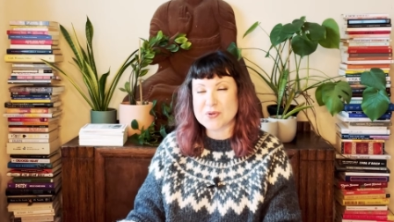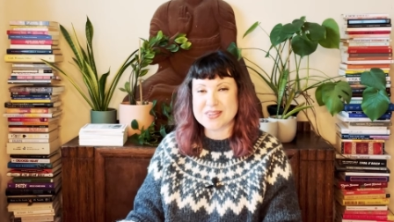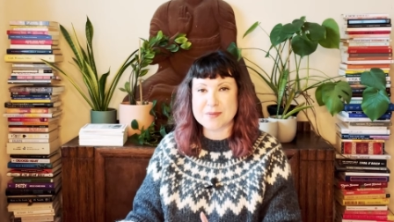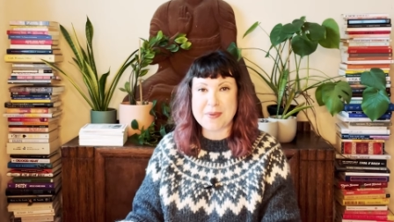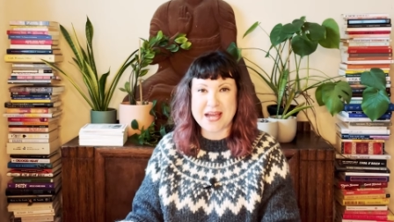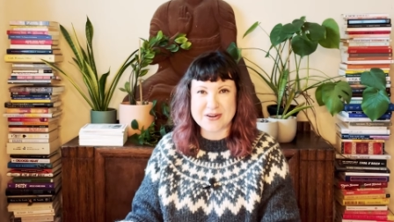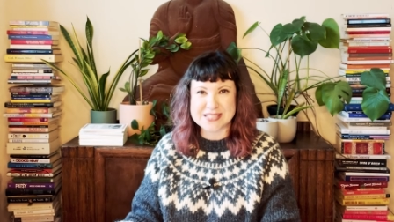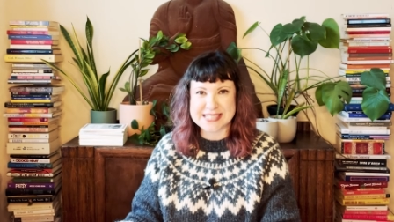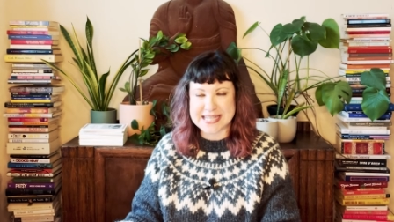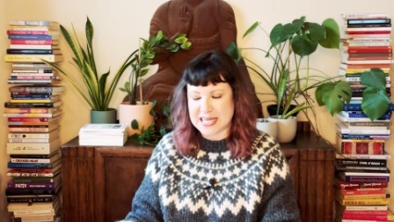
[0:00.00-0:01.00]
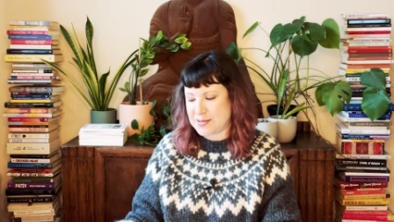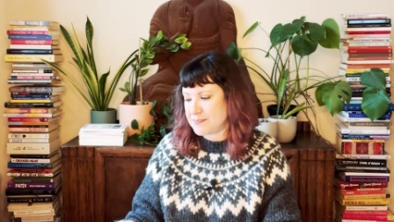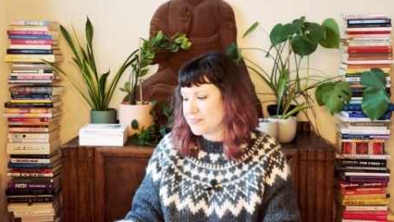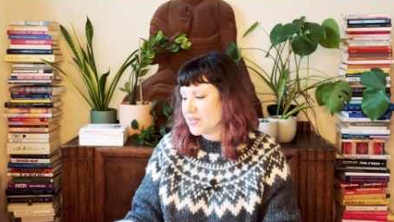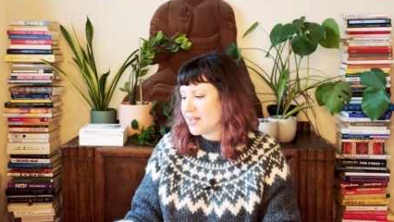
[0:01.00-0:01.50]
with the Paris
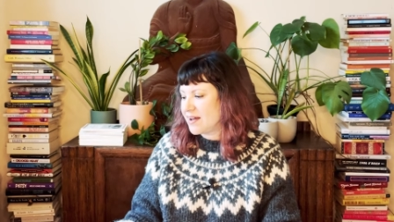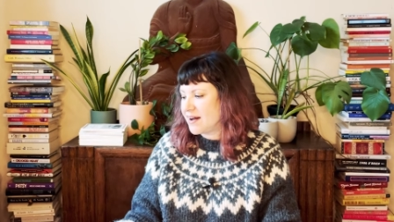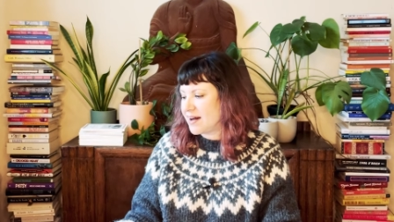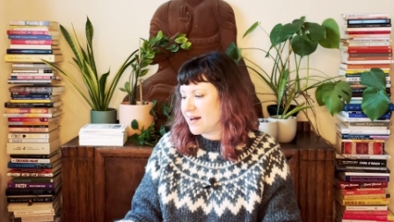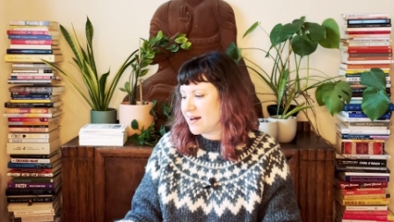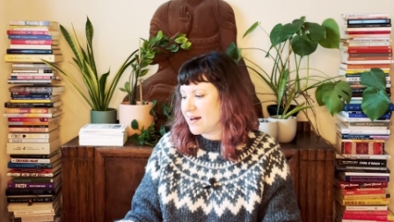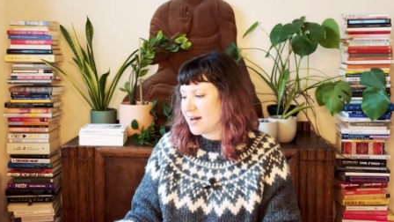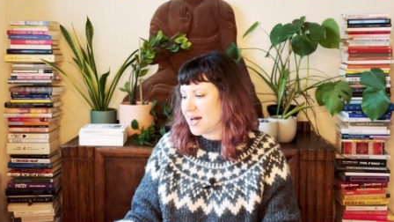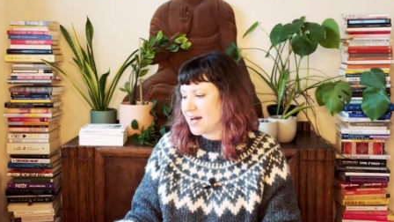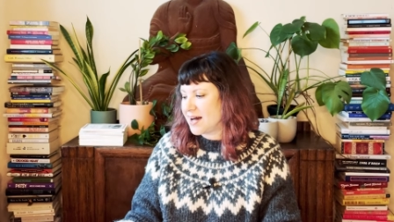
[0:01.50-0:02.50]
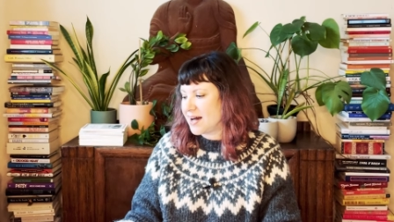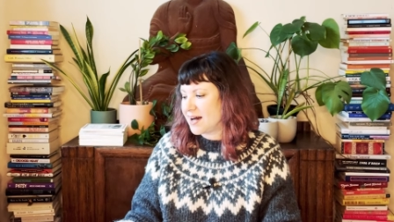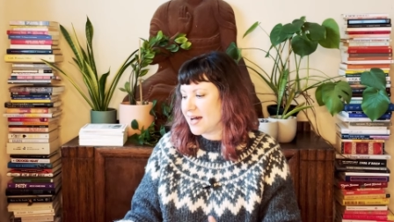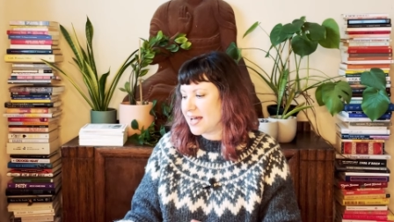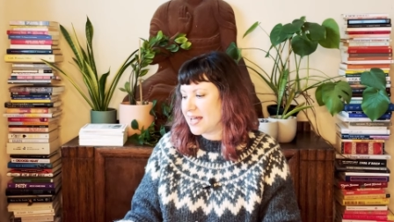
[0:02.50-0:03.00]
theme, uh,
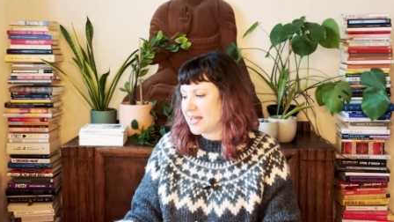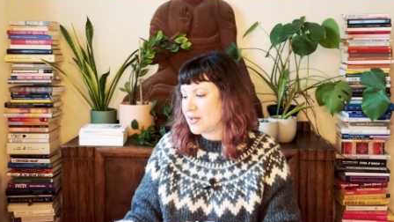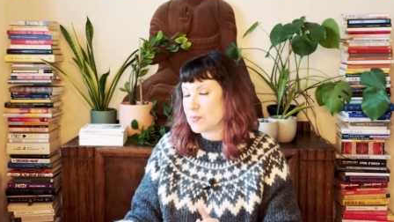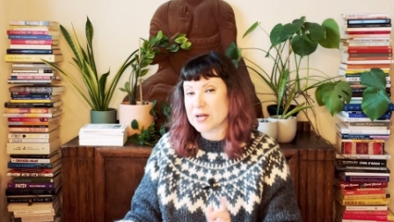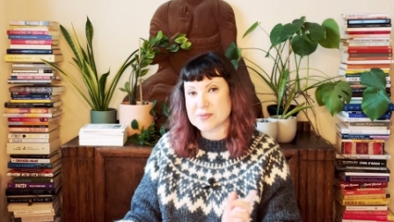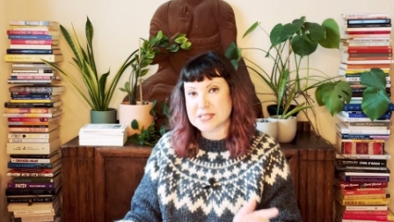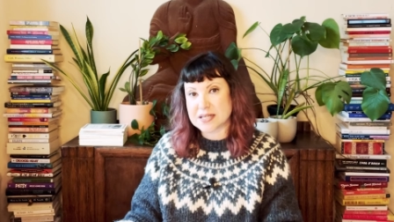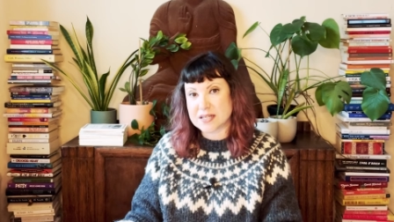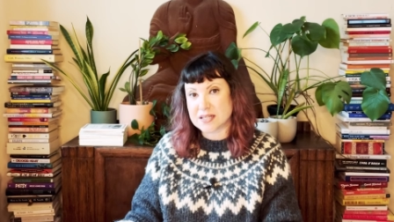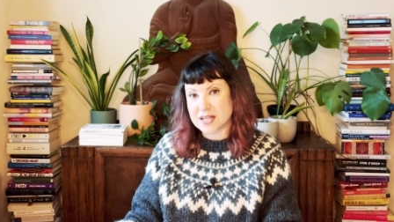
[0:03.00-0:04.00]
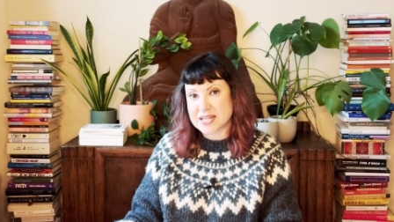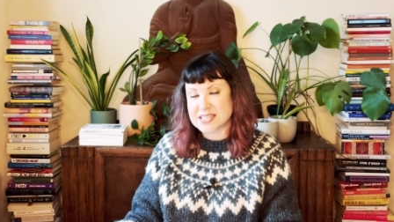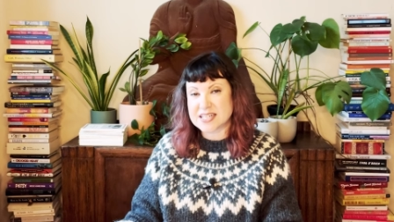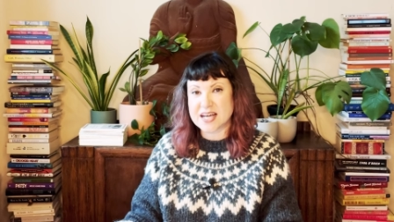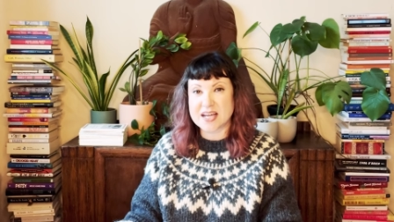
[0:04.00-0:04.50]
I when I was in
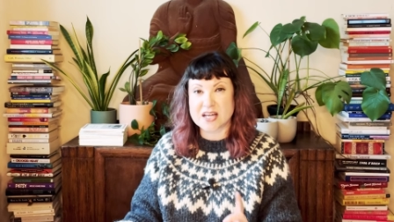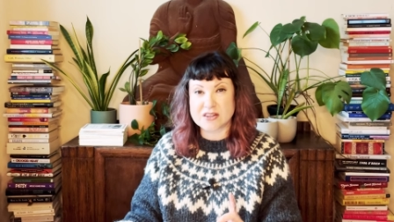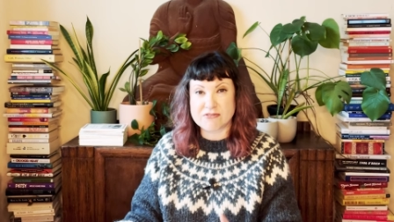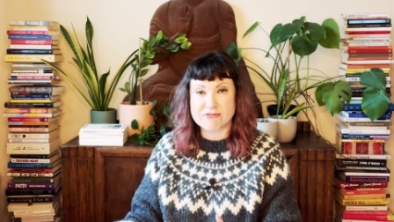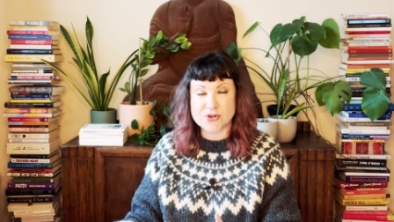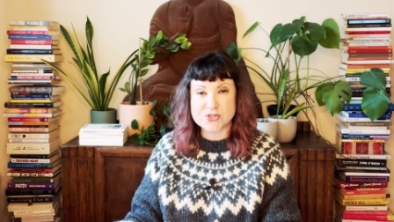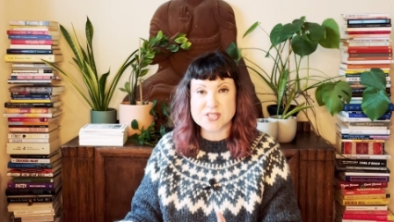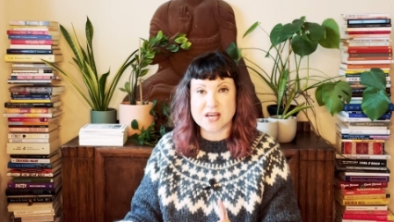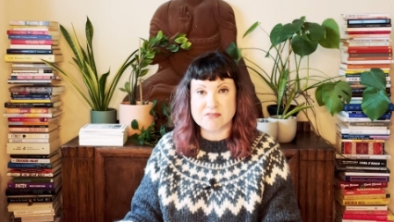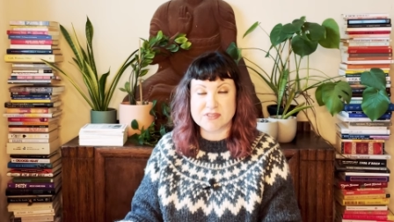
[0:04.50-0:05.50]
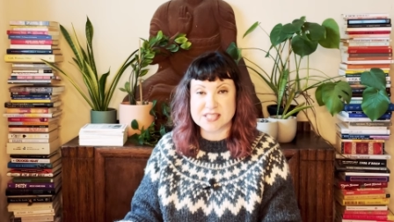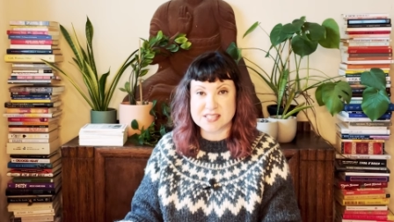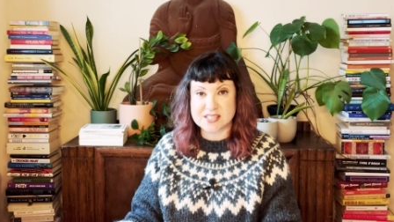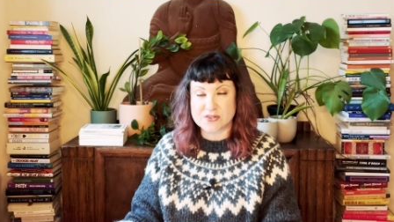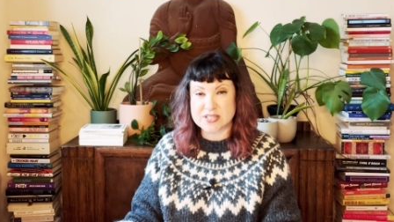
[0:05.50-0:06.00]
London, I got the first of this
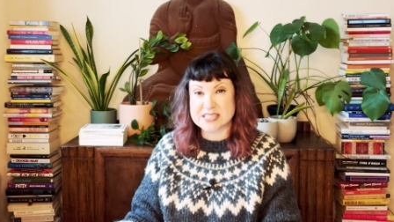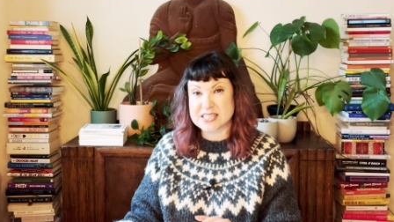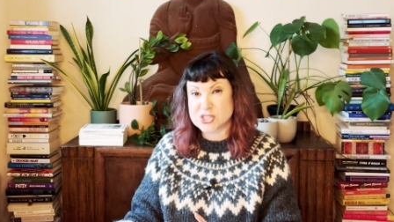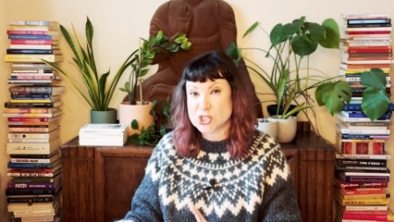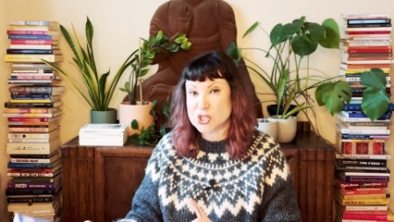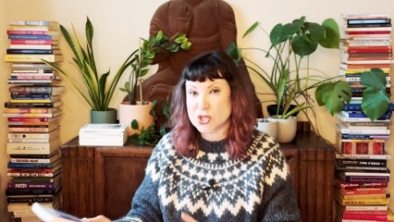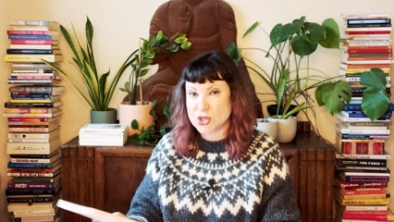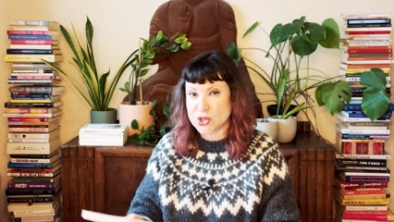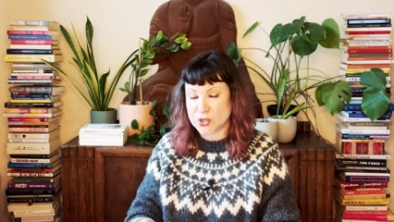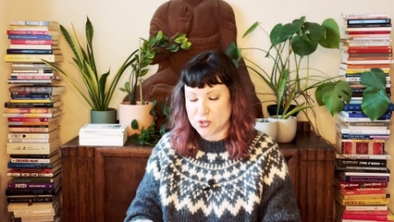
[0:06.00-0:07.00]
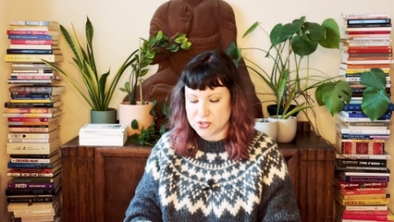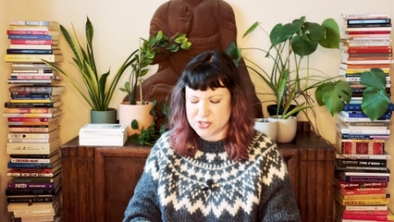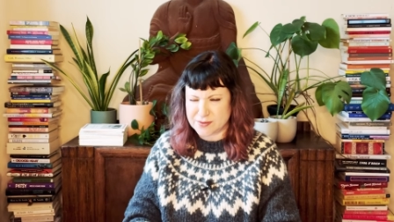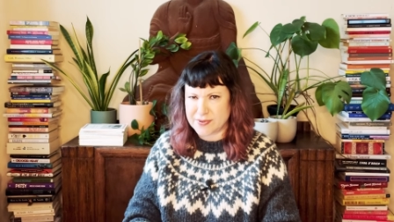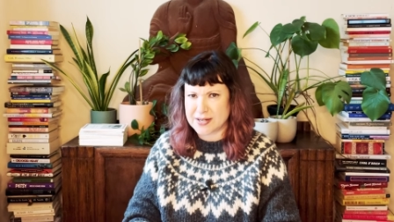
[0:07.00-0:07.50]
series. This is the third,
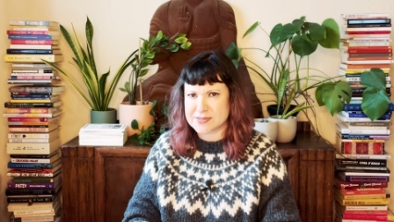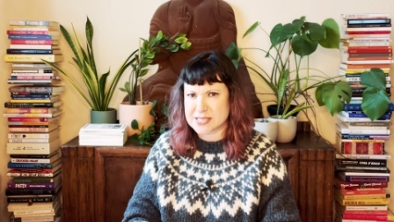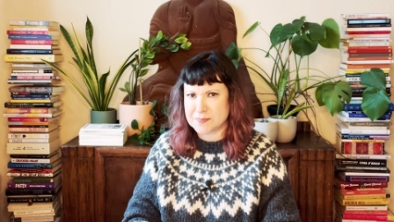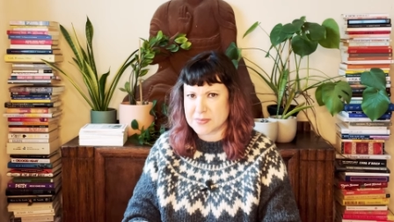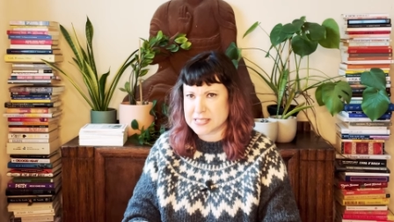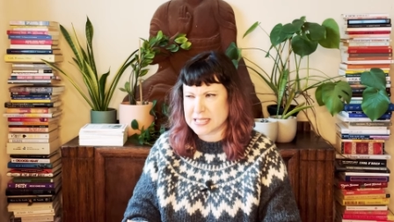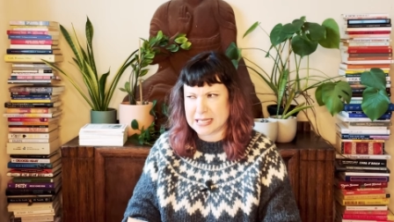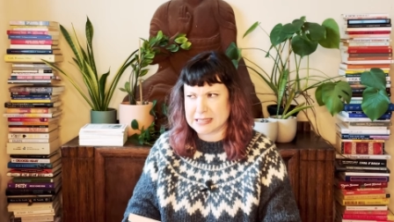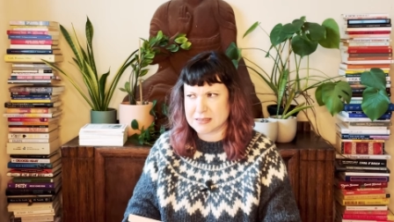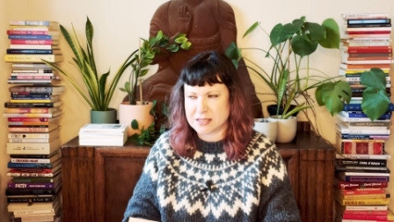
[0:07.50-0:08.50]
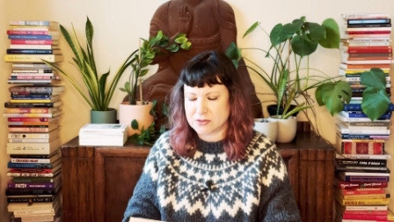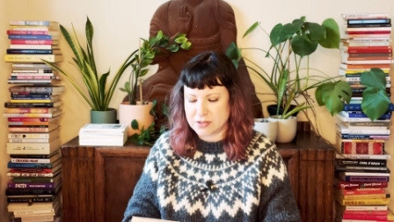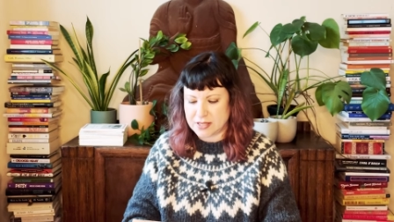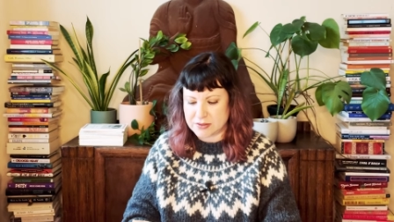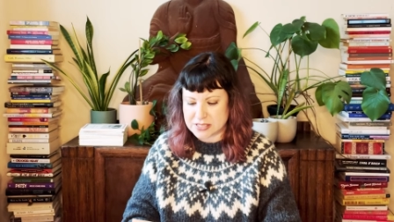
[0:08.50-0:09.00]
so I've kind of skipped the second. I don't know
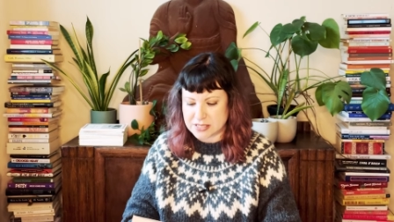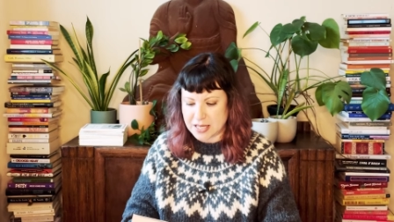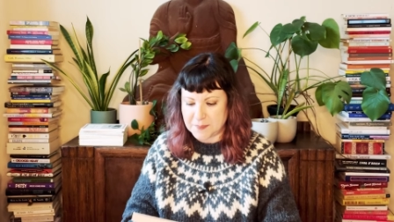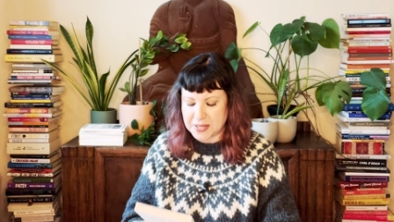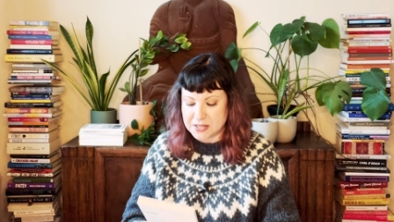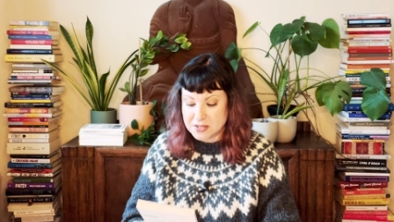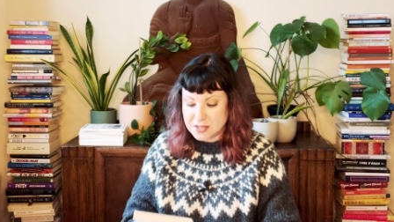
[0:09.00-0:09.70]
how I did that, but